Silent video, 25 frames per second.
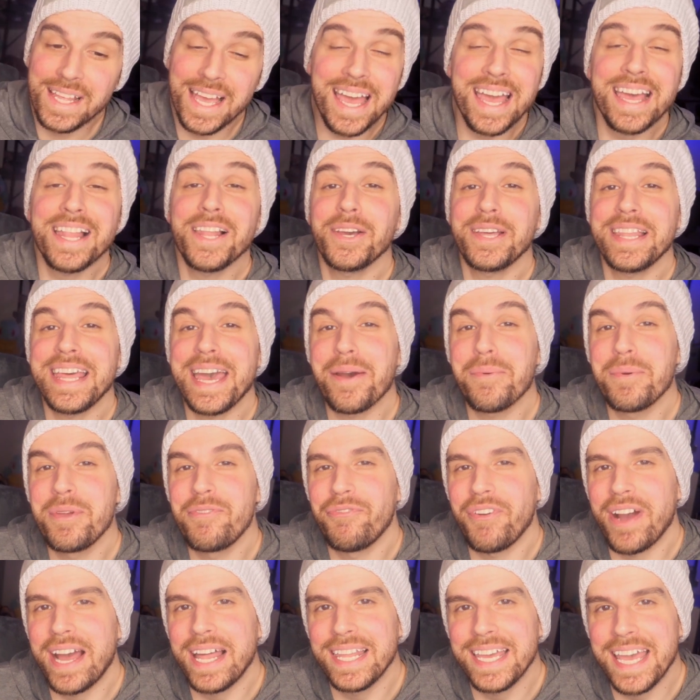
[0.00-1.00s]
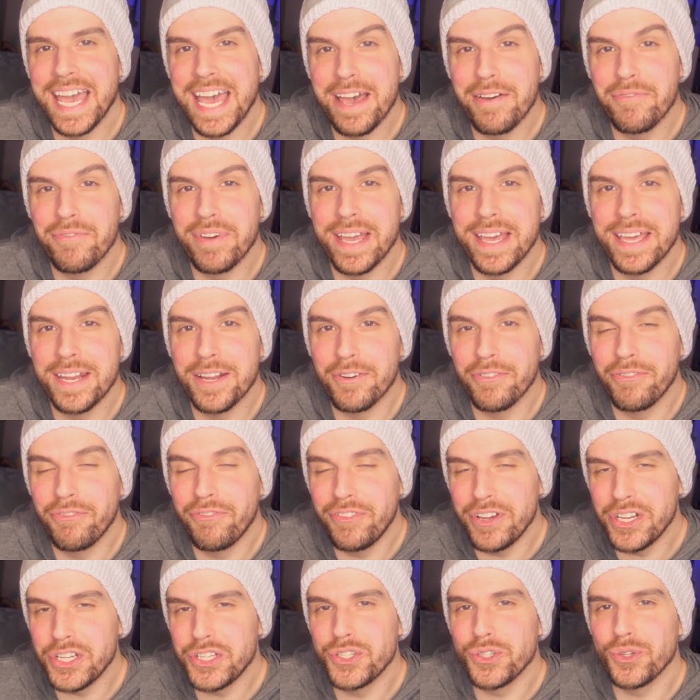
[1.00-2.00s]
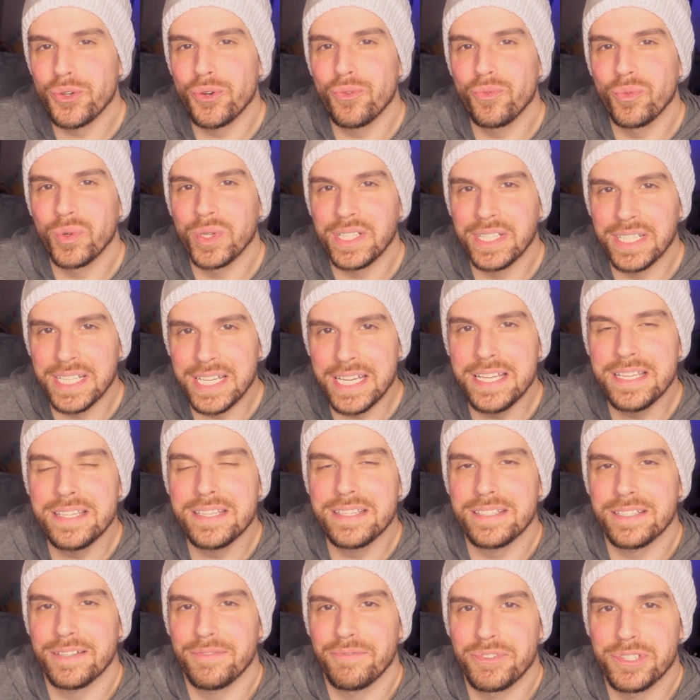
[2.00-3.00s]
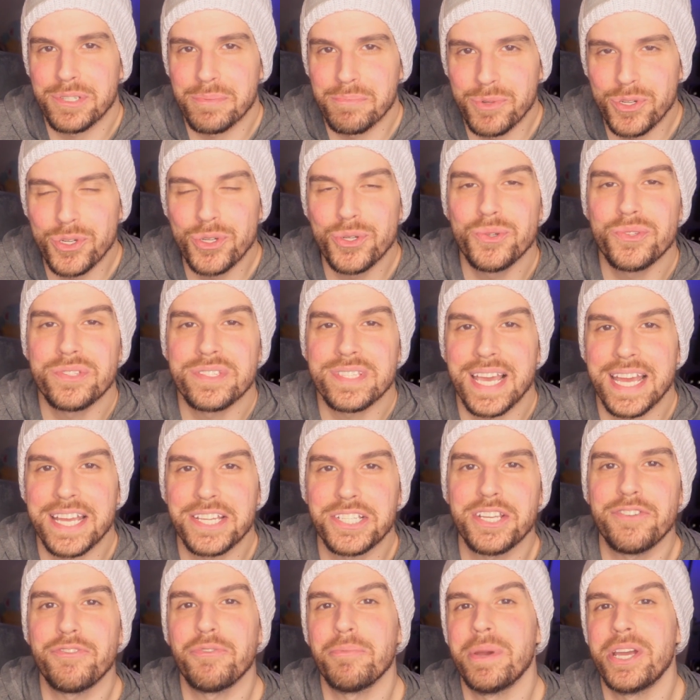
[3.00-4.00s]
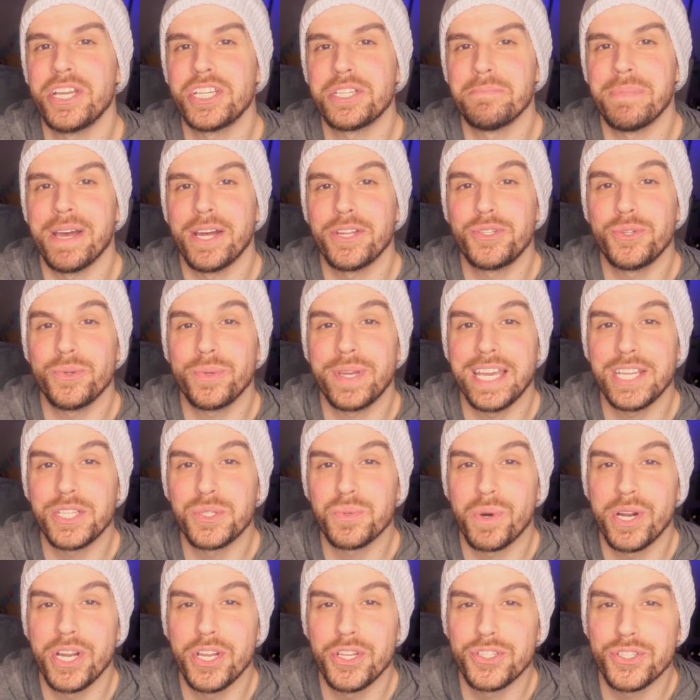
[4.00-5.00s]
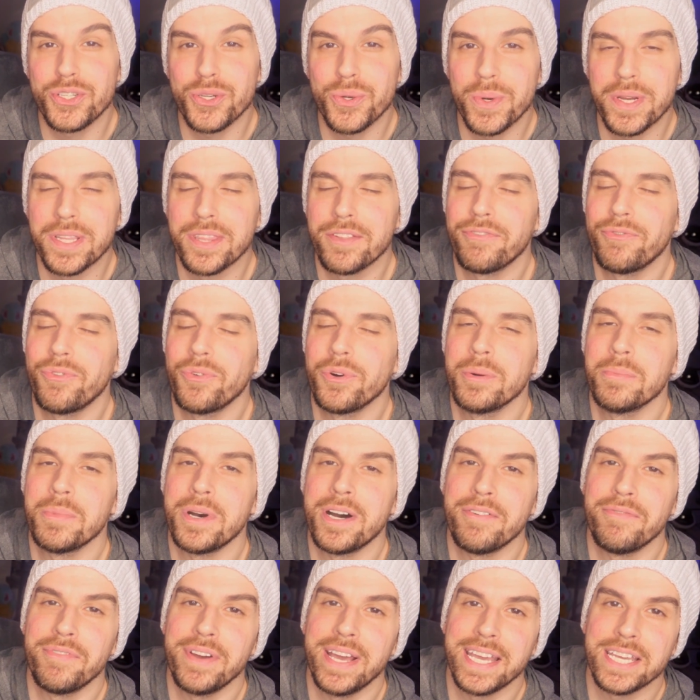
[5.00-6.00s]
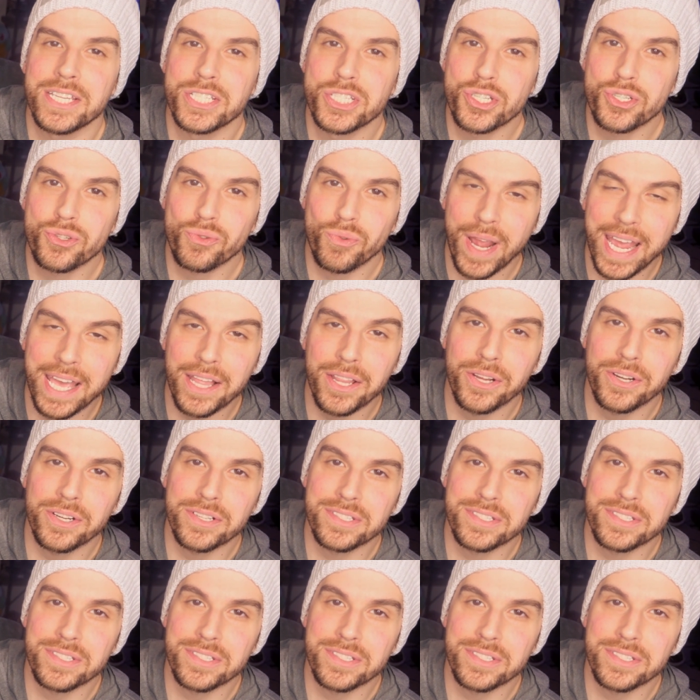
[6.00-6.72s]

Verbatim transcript: Hey, look at that. We finally have an official release of some news slash information about 2K22 in the form of a trailer.